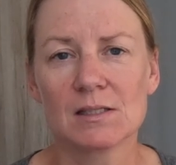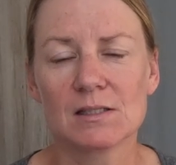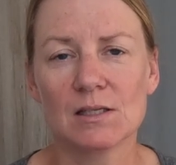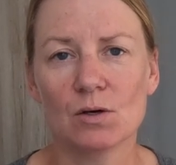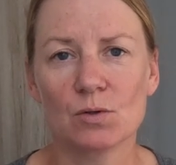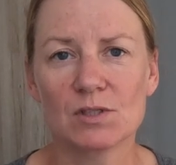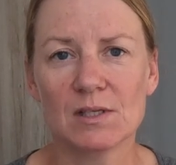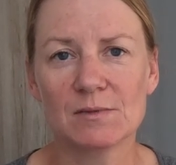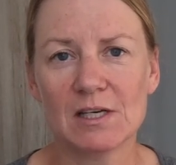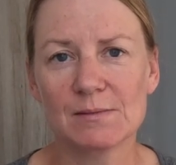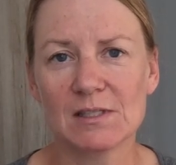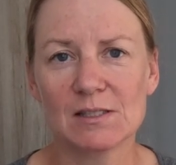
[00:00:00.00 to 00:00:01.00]
So
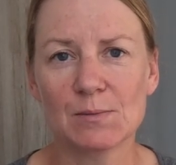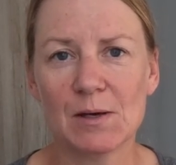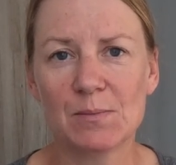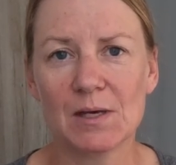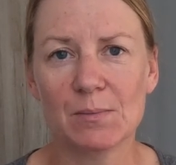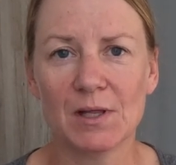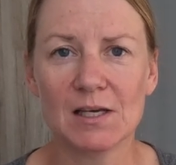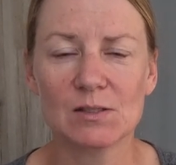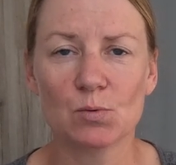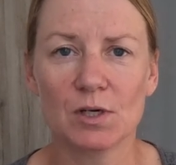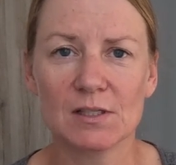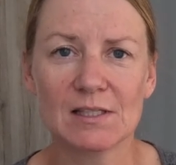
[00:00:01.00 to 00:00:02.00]
sometimes this might be a place
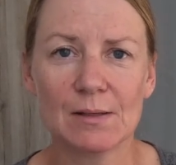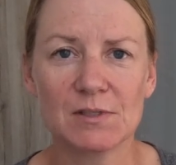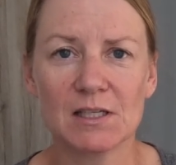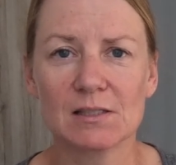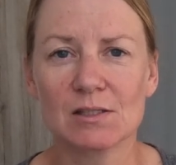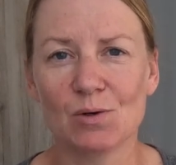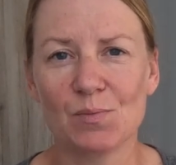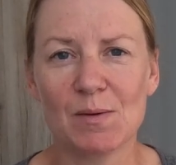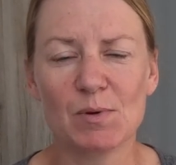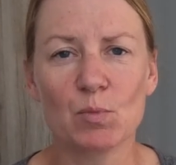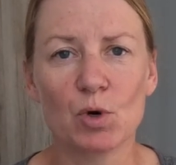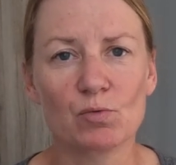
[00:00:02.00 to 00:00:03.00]
where it's septic, so
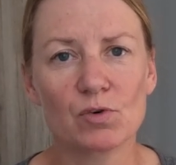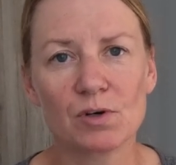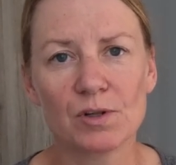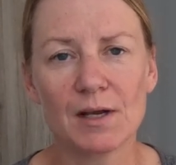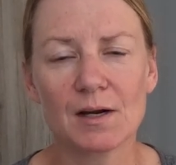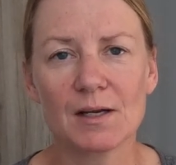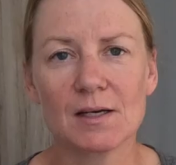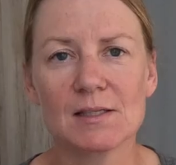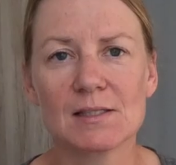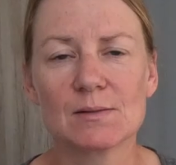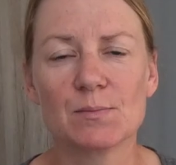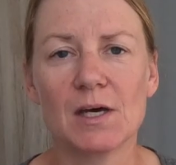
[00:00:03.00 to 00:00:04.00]
maybe more rural
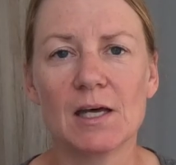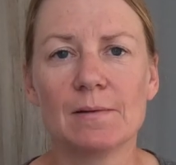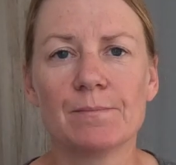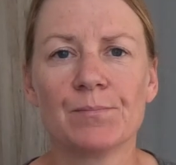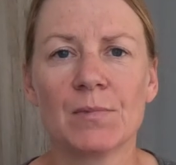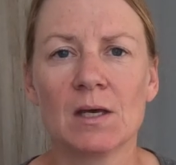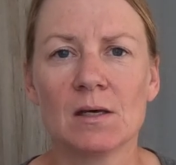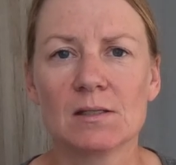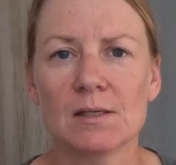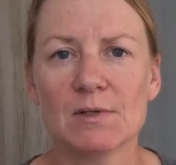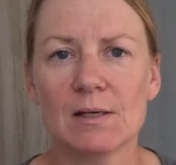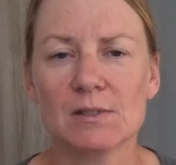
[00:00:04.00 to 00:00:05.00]
areas, but
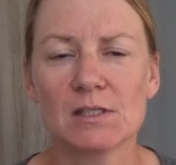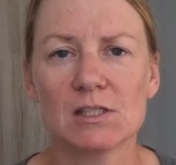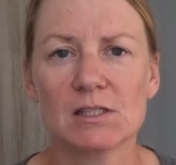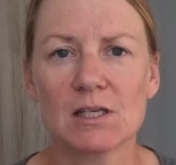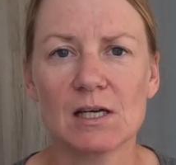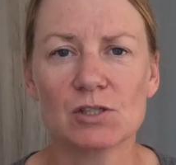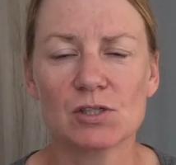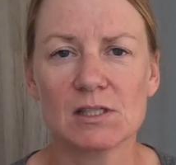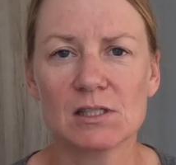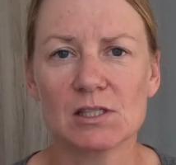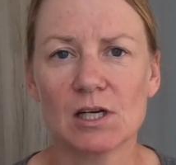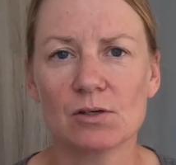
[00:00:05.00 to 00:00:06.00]
sometimes it's just countries
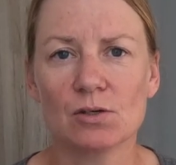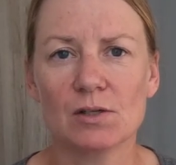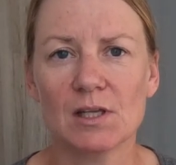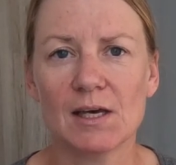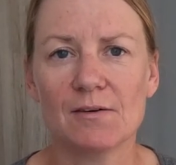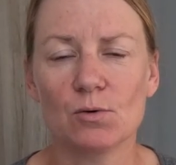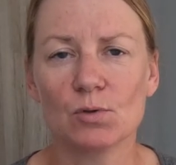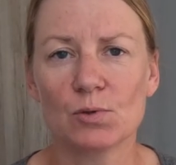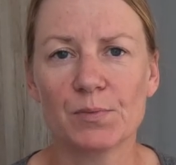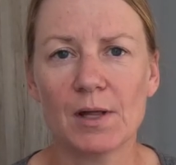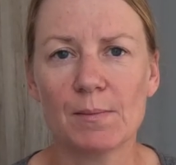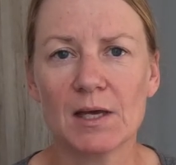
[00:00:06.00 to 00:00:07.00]
in general. They have older
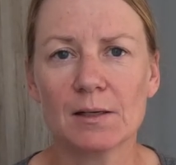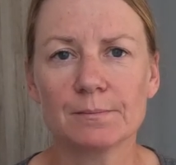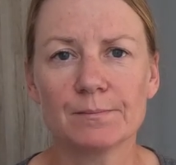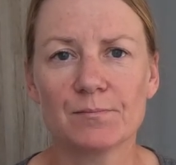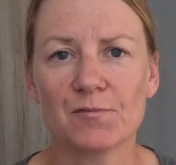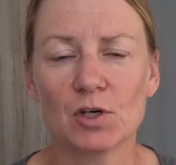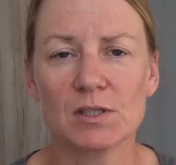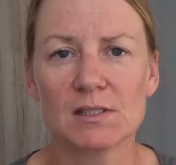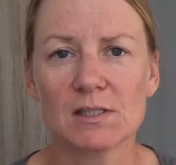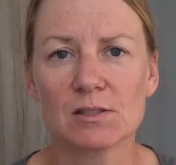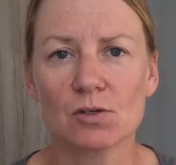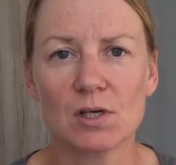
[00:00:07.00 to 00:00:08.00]
plumbing, for
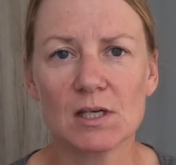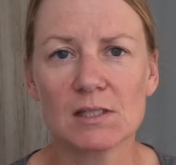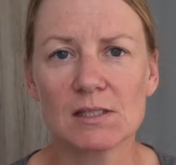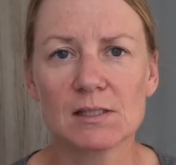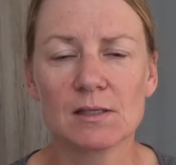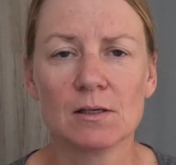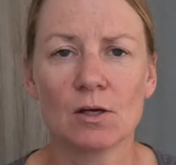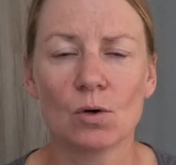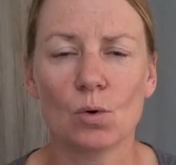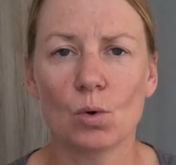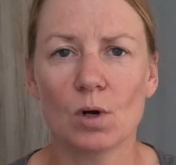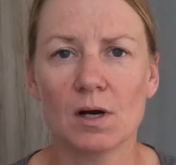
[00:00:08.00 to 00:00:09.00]
instance, Greece
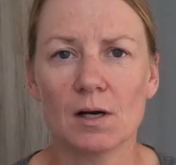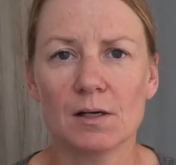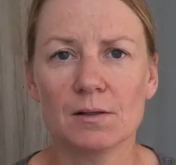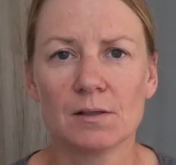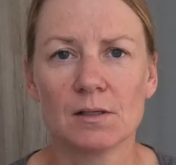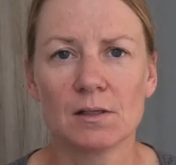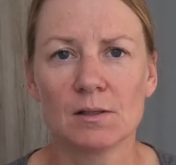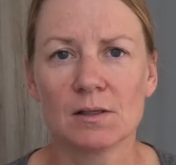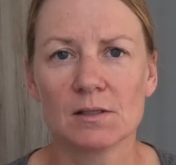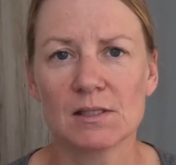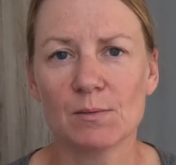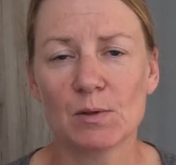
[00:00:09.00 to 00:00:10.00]
or
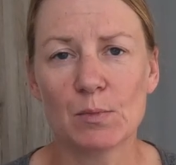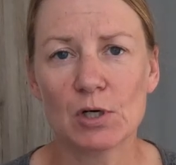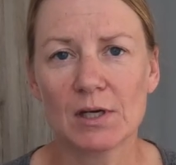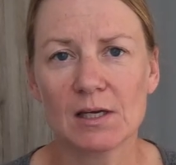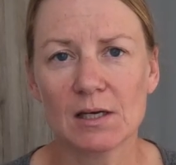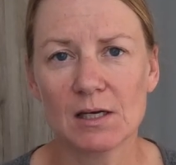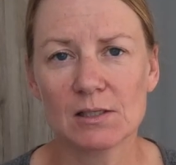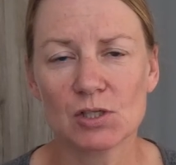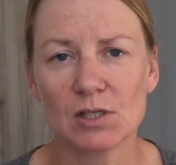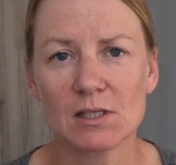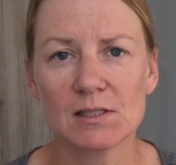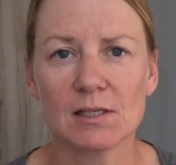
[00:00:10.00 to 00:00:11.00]
some of the Balkan
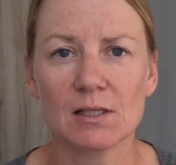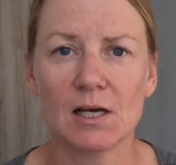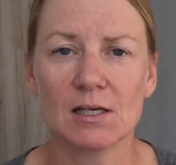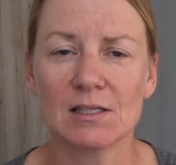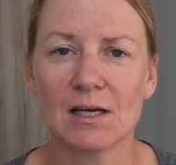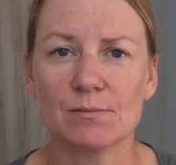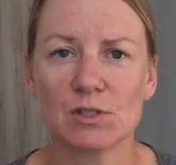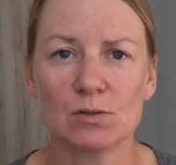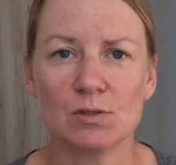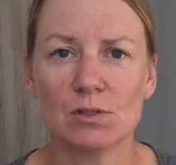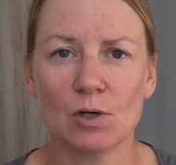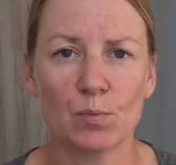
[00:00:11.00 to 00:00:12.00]
countries. A lot of times you
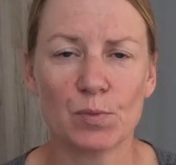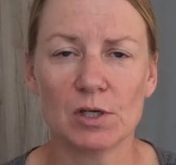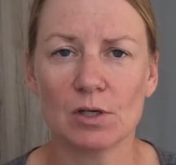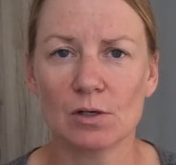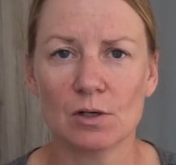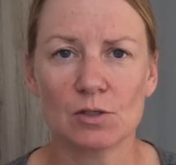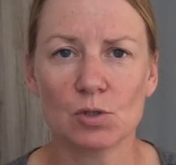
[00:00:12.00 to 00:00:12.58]
don't put your